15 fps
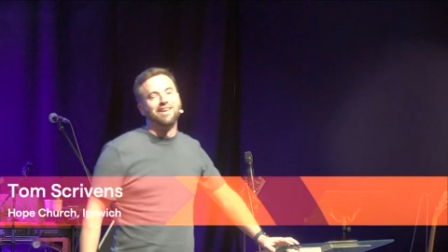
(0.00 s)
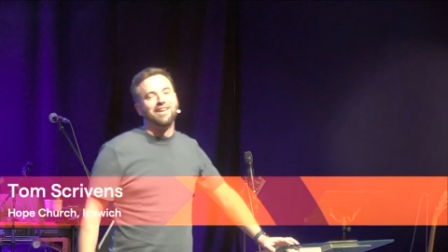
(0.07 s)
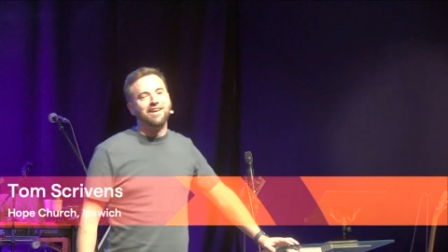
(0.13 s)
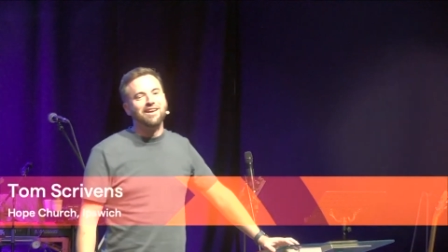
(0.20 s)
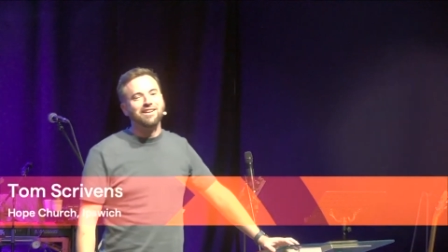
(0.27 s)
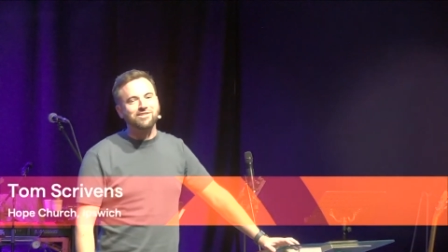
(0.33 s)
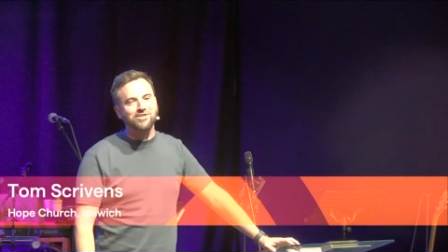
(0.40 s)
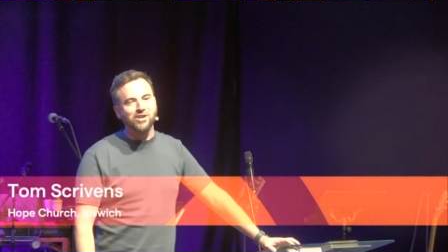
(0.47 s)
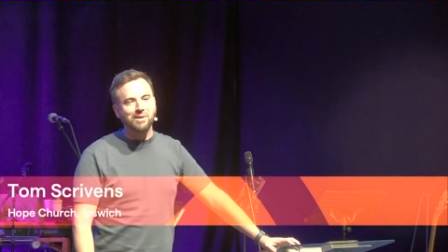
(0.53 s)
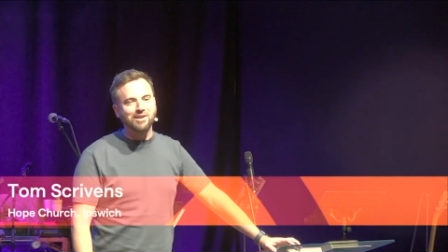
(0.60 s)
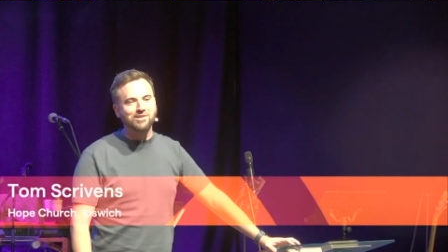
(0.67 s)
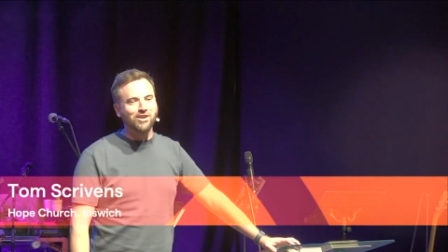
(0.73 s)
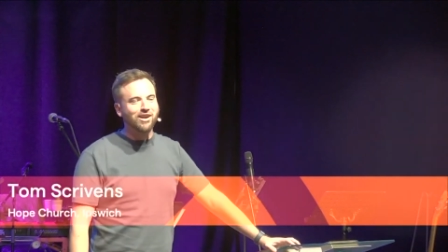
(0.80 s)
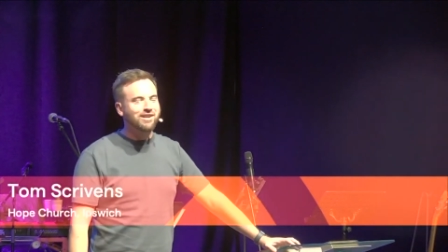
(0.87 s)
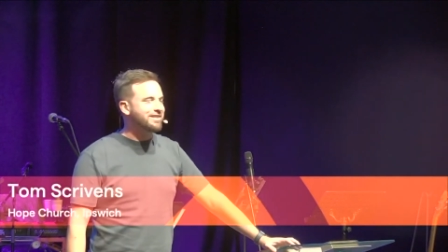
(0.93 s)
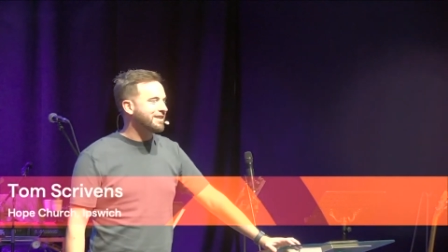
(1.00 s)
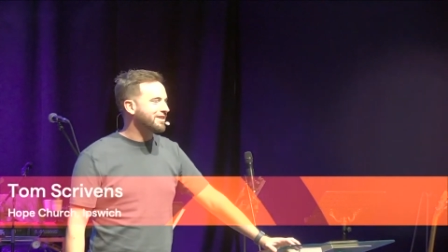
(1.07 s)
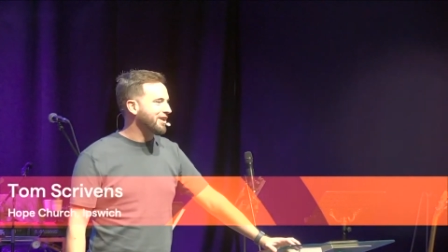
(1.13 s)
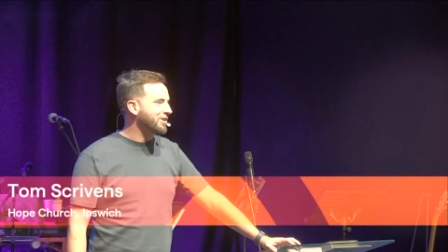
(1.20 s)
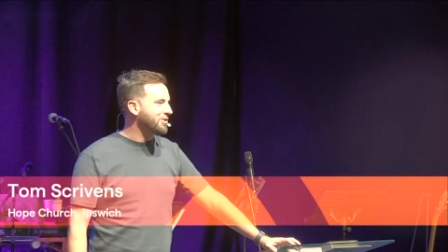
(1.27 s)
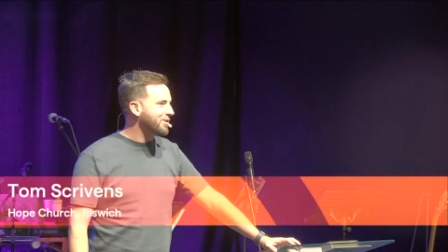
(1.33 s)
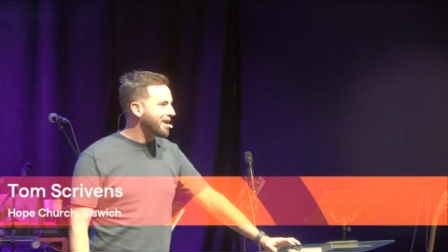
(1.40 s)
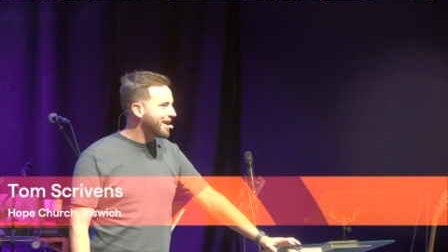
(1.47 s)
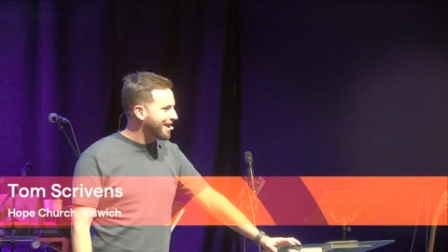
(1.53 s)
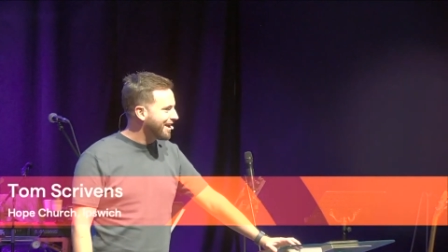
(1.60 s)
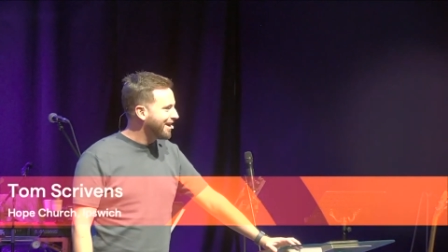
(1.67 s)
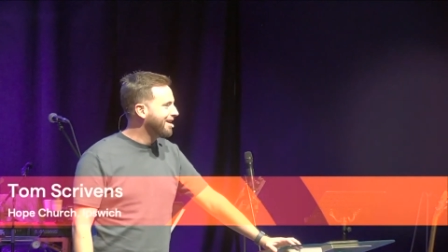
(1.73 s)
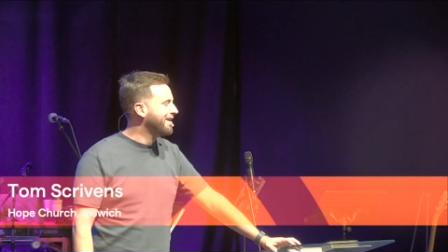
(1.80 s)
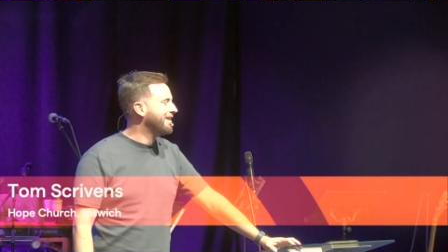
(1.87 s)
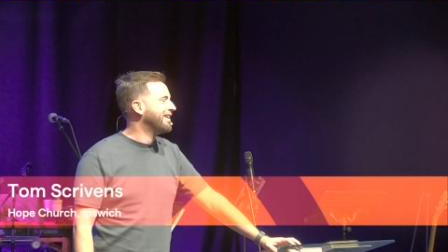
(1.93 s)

It's so exciting that you're here.